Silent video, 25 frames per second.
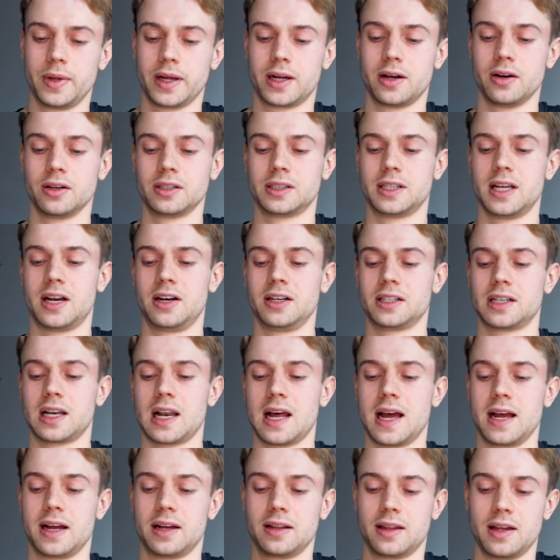because
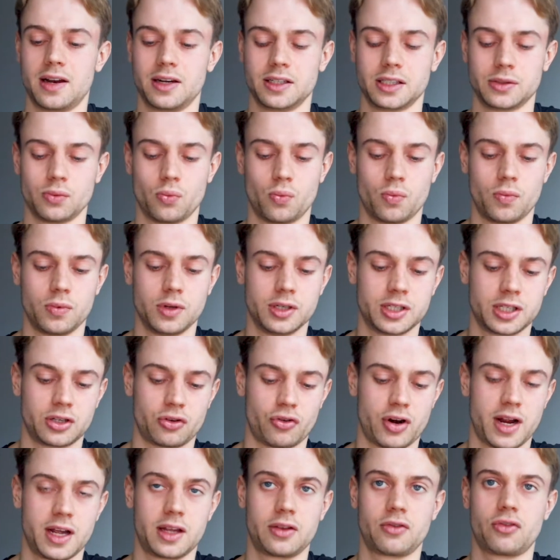there's
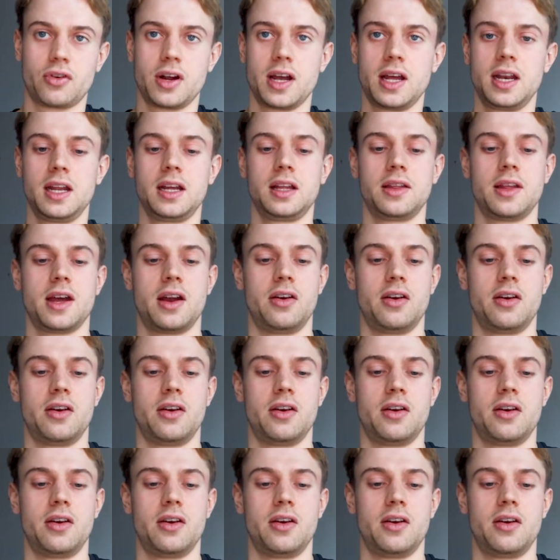strength training,